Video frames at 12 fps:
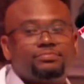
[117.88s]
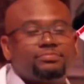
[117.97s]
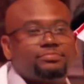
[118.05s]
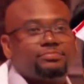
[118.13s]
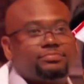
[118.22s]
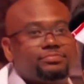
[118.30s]

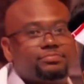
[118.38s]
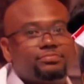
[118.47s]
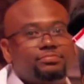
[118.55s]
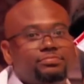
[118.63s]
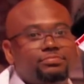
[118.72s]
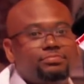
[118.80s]

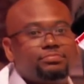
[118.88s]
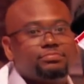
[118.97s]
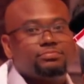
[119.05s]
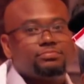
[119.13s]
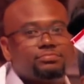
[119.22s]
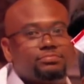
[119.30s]

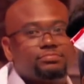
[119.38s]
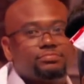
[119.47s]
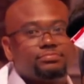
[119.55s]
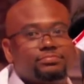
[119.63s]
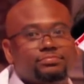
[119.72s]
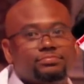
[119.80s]

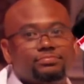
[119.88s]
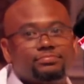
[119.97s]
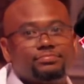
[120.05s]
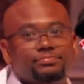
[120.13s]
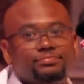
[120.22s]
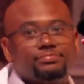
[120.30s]

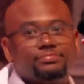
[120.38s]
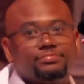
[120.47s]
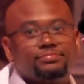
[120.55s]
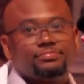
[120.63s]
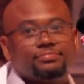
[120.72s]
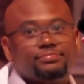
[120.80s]
(silent)